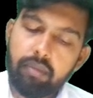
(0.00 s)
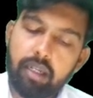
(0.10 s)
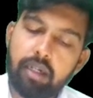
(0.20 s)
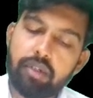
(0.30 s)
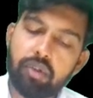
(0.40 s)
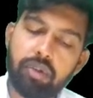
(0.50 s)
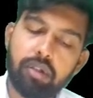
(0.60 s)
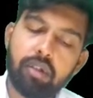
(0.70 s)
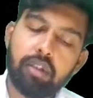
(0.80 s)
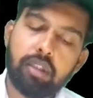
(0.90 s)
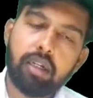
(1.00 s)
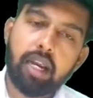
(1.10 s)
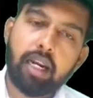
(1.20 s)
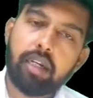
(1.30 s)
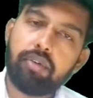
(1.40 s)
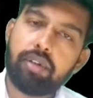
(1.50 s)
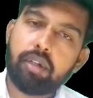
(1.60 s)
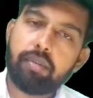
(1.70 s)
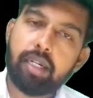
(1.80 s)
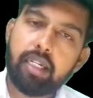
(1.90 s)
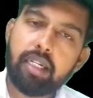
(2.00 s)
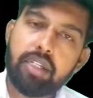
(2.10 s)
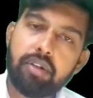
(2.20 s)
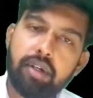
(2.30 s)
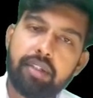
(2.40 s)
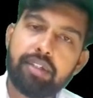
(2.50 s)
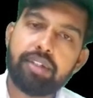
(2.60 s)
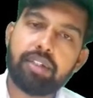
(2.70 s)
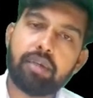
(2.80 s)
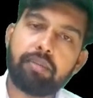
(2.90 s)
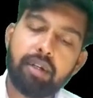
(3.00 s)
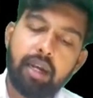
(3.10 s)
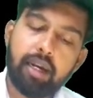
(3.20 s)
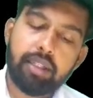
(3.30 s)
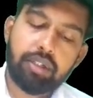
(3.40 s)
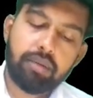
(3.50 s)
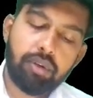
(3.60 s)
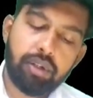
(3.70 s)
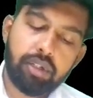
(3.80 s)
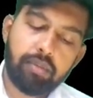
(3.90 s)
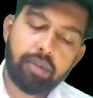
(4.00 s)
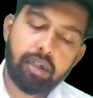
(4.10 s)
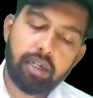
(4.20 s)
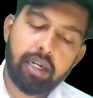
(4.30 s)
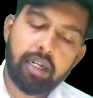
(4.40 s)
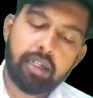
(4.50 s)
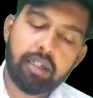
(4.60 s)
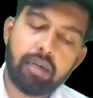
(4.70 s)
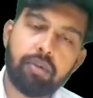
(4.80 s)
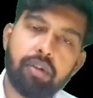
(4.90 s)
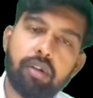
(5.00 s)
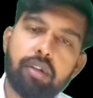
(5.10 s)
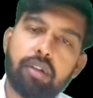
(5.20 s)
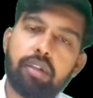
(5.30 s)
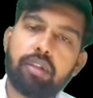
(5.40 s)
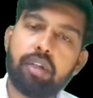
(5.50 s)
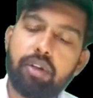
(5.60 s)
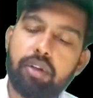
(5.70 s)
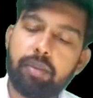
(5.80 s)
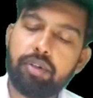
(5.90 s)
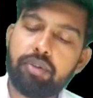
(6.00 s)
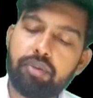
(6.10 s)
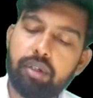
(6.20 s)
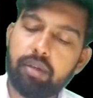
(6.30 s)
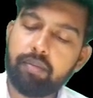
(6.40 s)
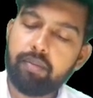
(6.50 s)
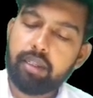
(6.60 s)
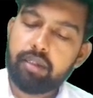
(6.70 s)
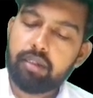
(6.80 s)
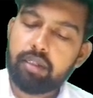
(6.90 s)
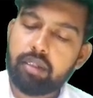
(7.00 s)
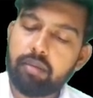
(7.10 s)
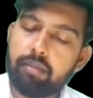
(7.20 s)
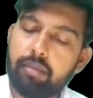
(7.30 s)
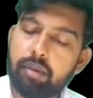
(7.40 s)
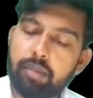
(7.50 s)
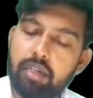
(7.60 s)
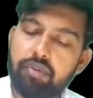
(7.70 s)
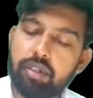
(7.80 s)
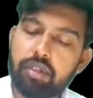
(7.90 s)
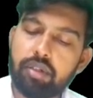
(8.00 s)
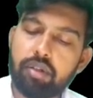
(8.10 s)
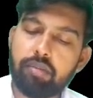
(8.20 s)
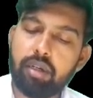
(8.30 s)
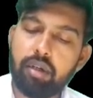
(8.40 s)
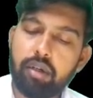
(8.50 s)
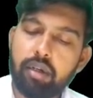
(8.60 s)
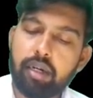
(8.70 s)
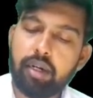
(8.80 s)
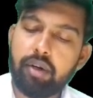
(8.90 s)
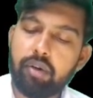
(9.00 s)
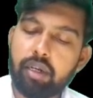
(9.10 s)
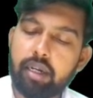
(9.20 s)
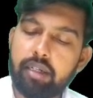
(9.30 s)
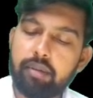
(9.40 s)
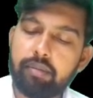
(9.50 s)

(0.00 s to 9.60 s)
And so the activation of renin-angiotensin system and the stimulation of the ADH hormone, this contributes to the manifestation of the endocrine.